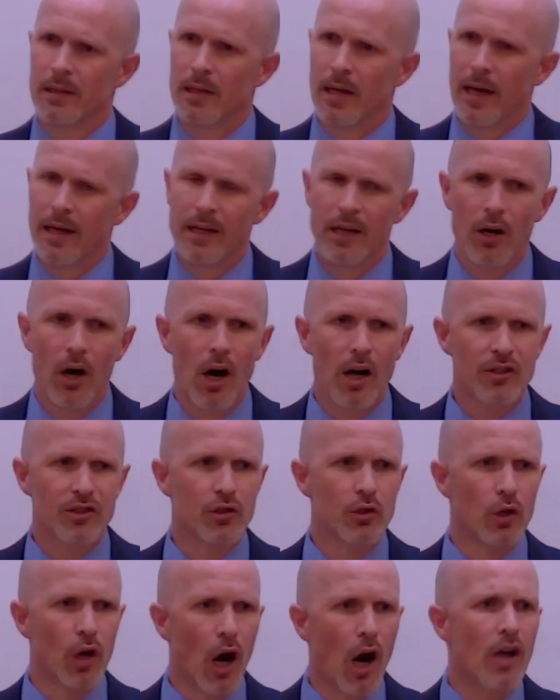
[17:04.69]
And it ought
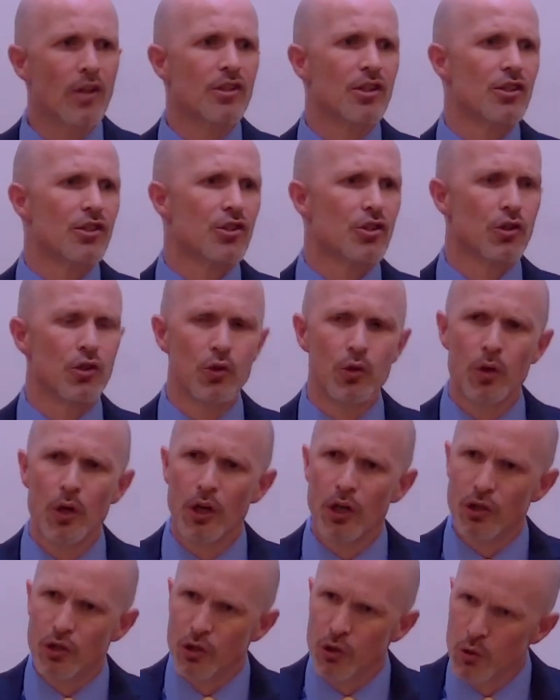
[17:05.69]
to cause us to,
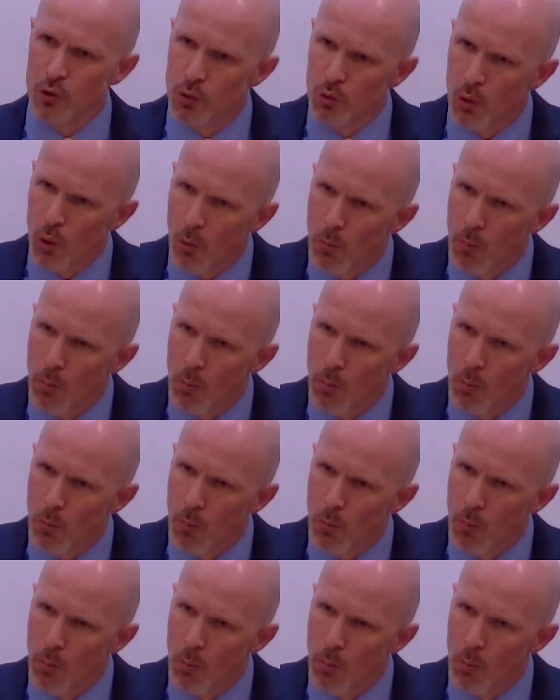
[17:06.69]
to